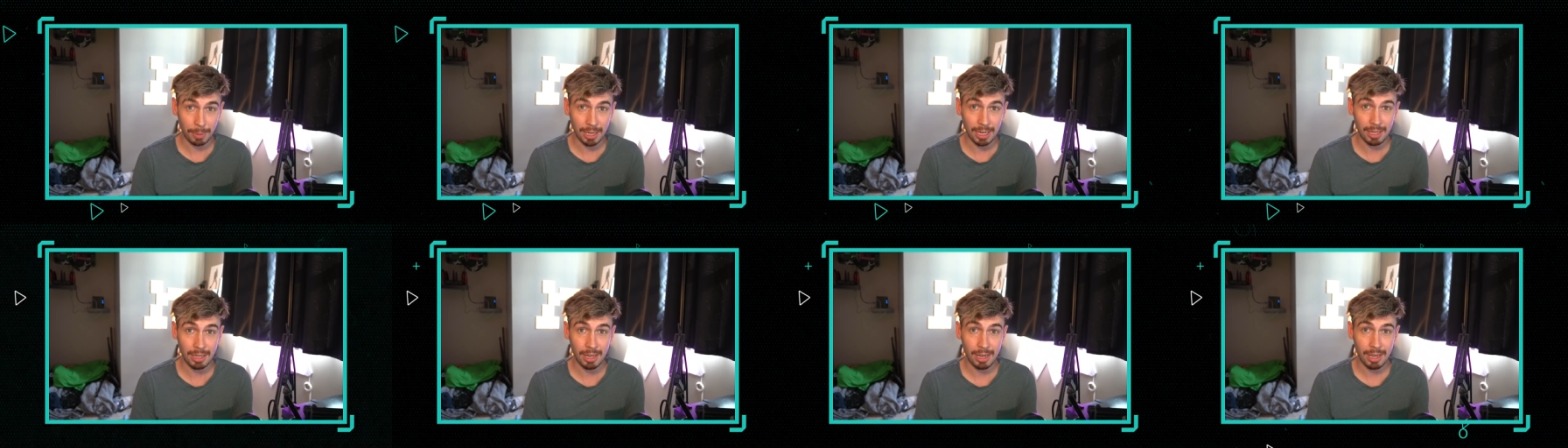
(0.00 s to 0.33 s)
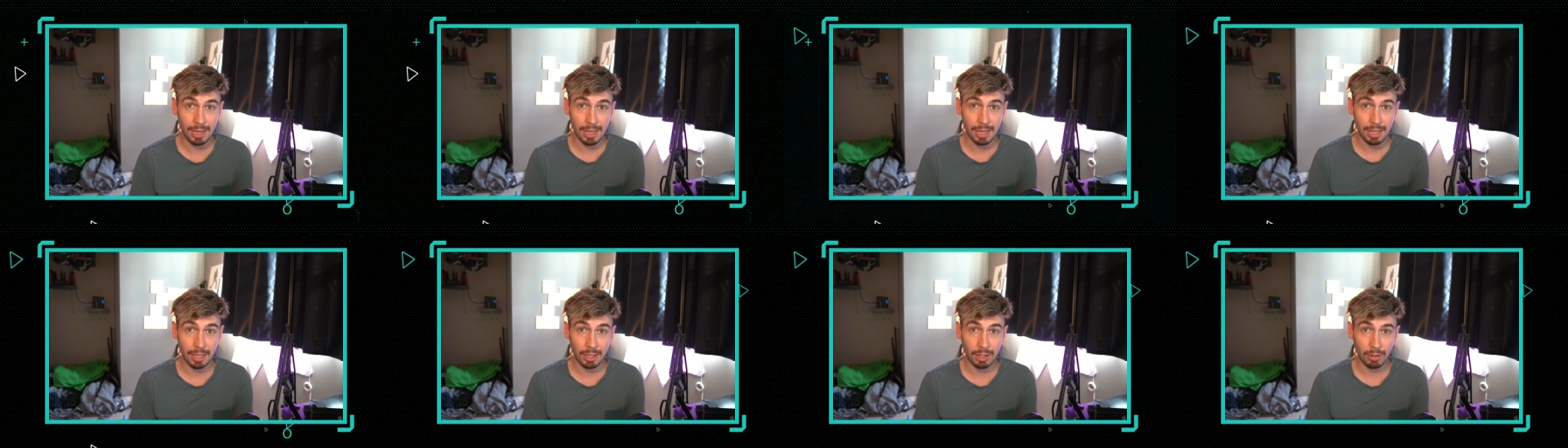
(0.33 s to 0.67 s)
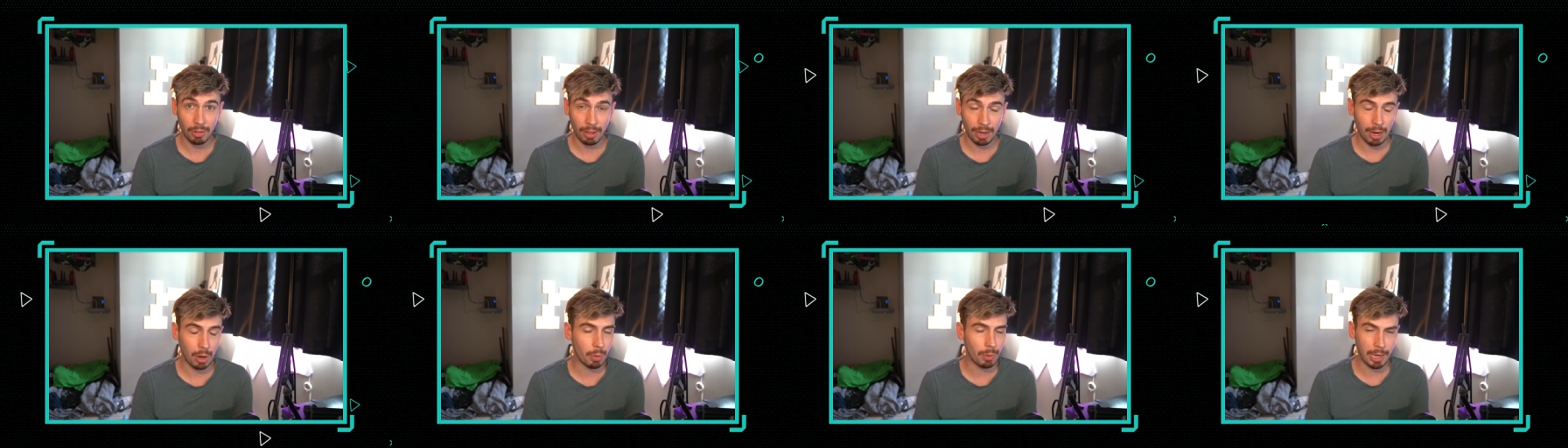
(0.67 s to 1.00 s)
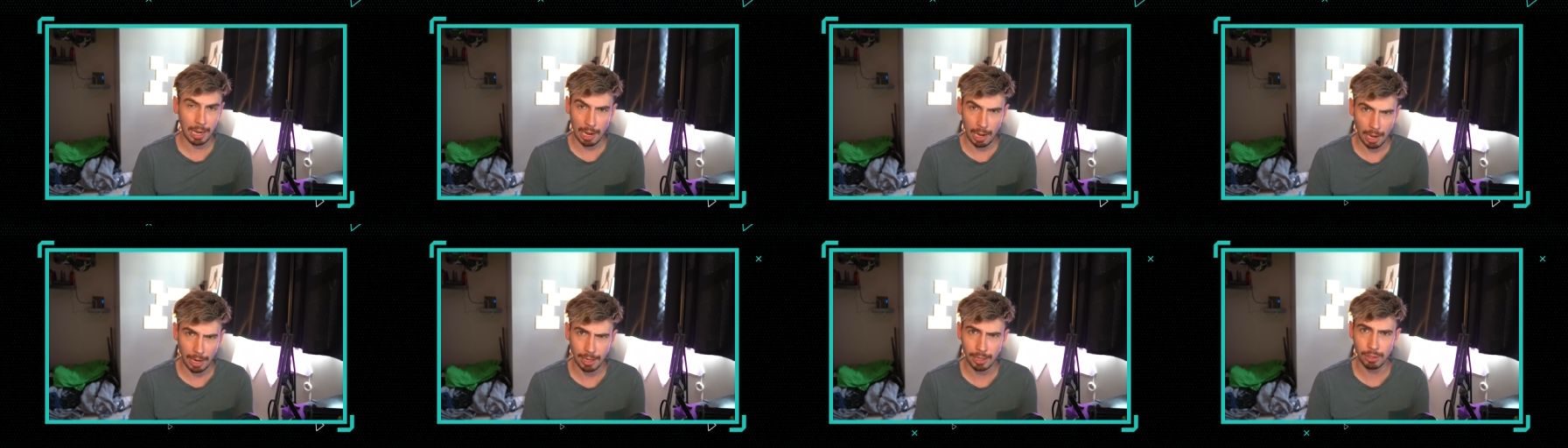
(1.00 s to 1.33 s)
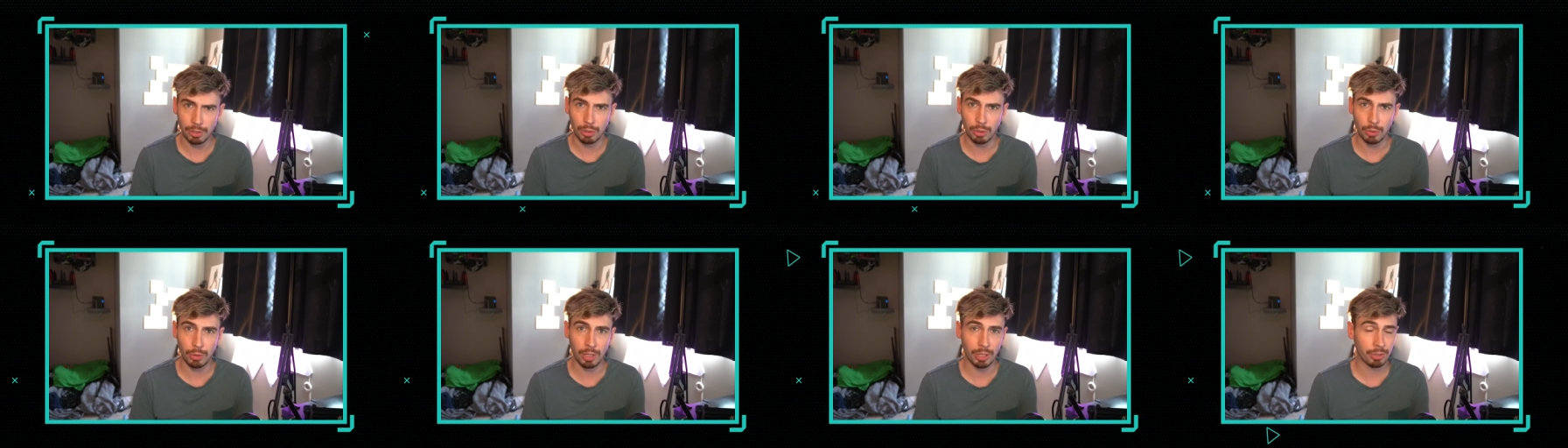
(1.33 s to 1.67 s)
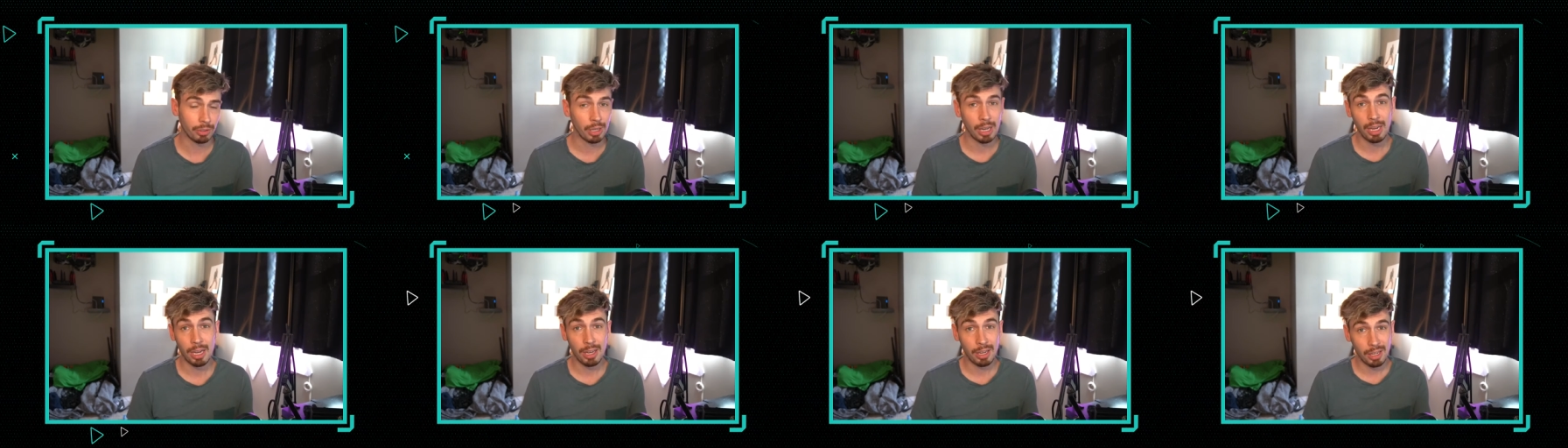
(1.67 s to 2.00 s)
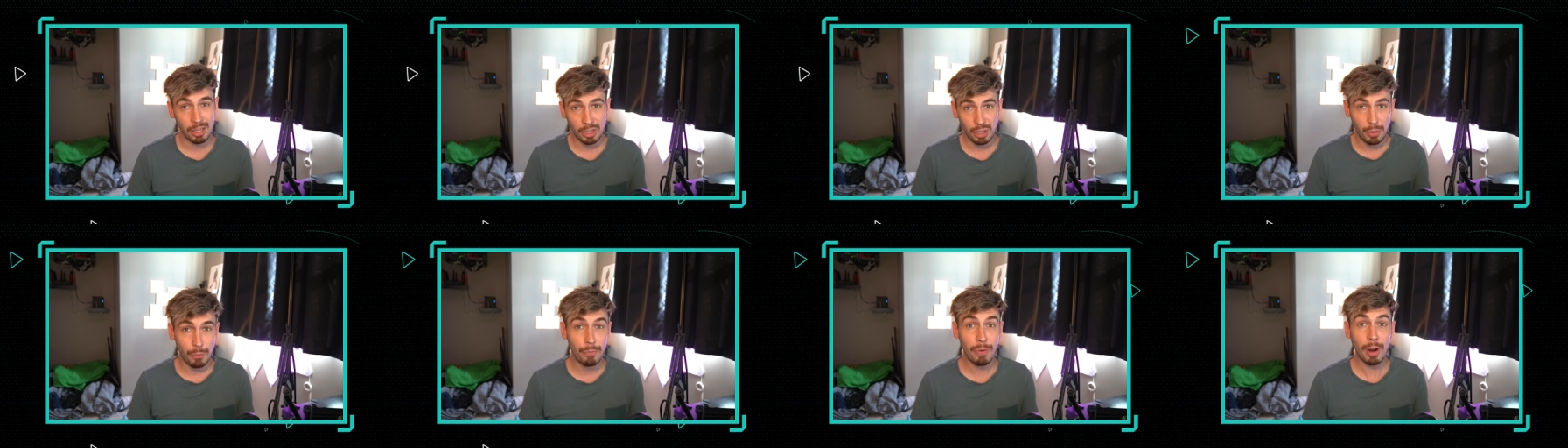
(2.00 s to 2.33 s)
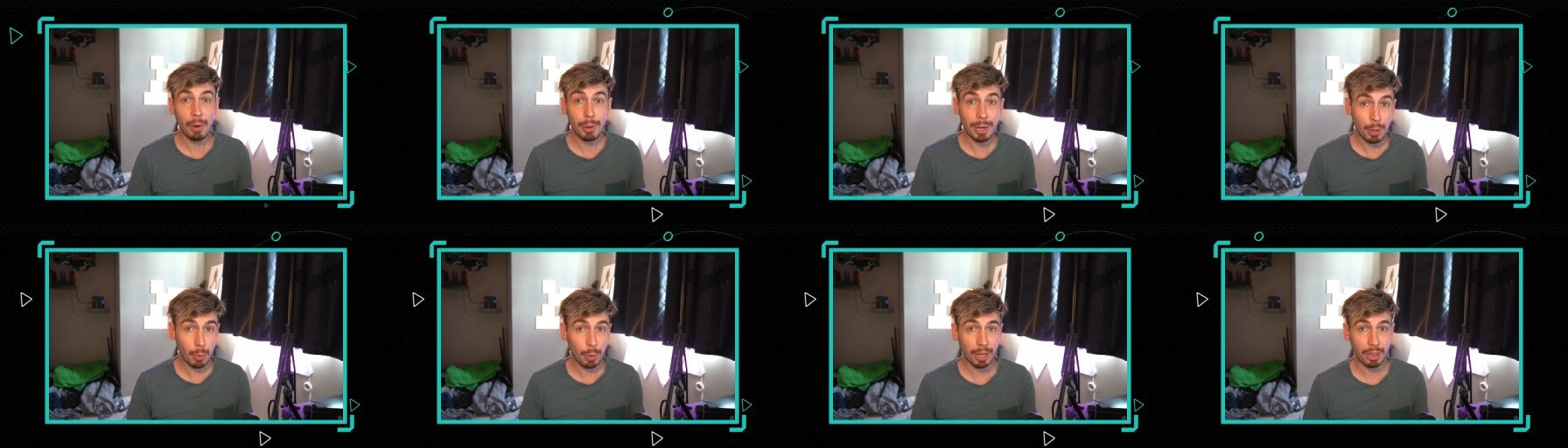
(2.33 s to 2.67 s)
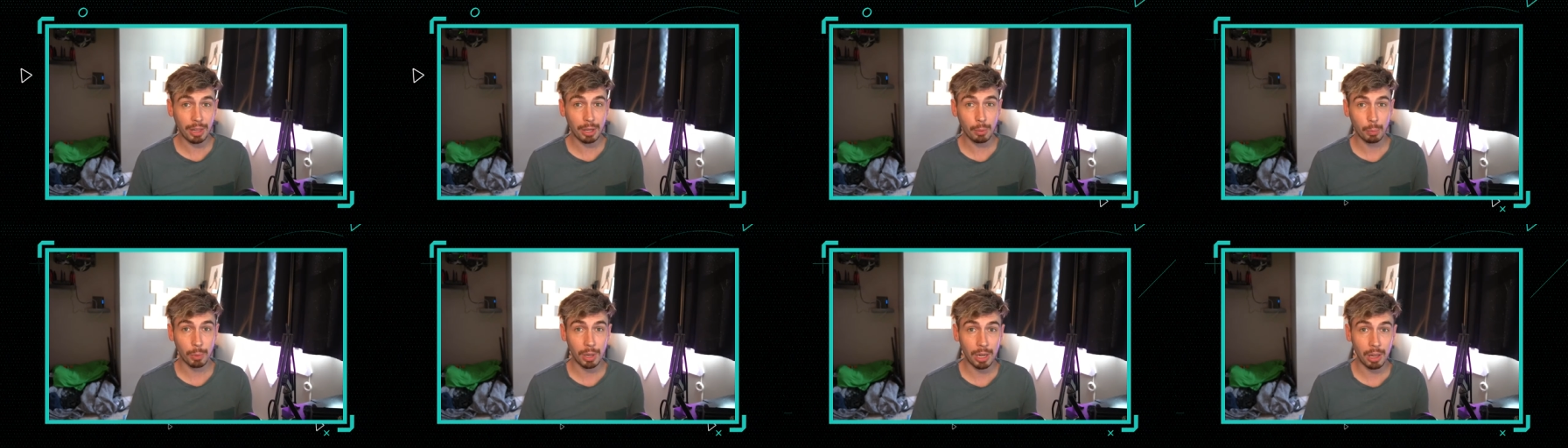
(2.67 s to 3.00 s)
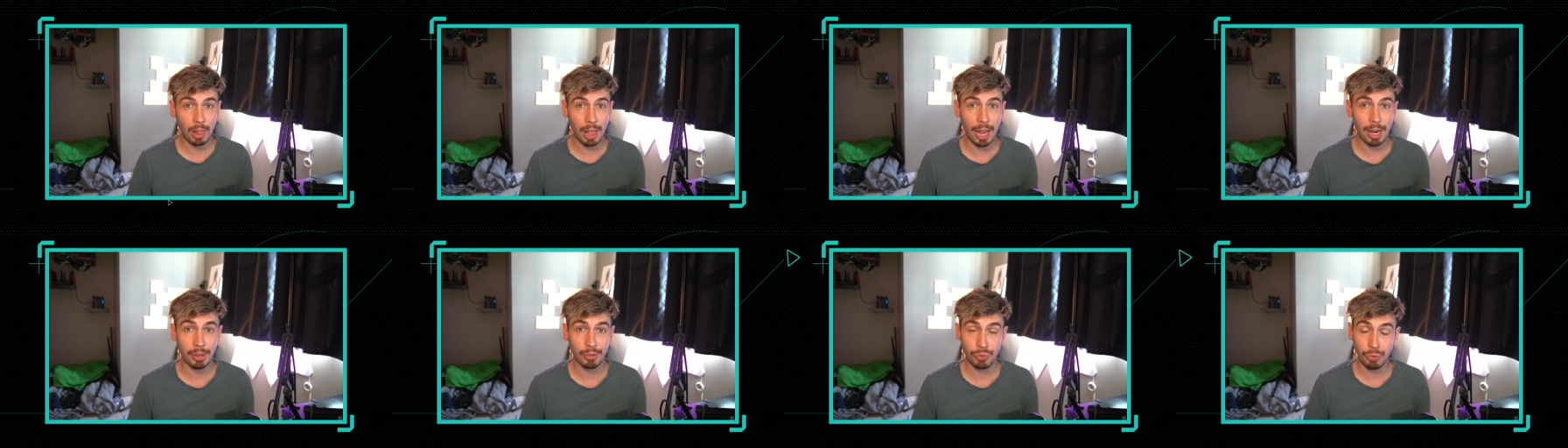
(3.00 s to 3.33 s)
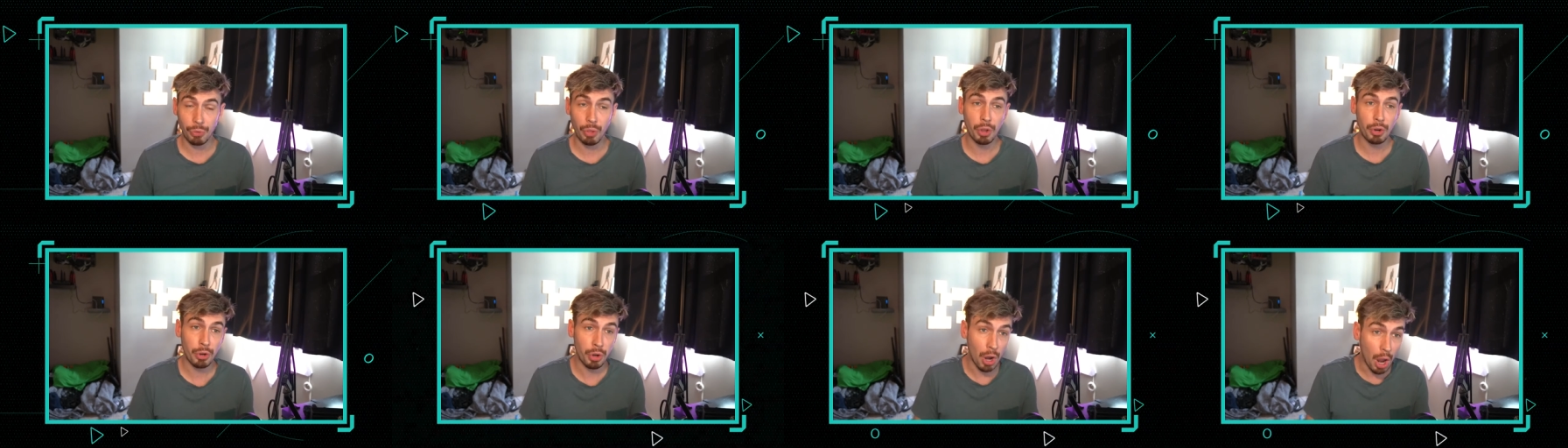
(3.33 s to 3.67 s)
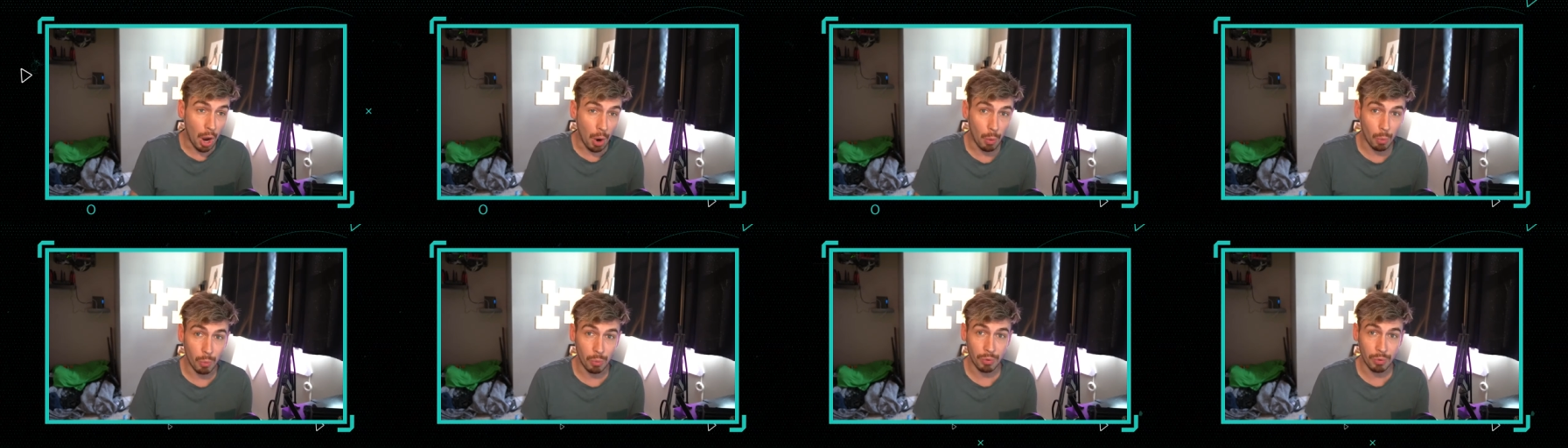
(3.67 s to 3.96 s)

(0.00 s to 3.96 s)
And you're like, okay, I can do this. You very quickly realize that no,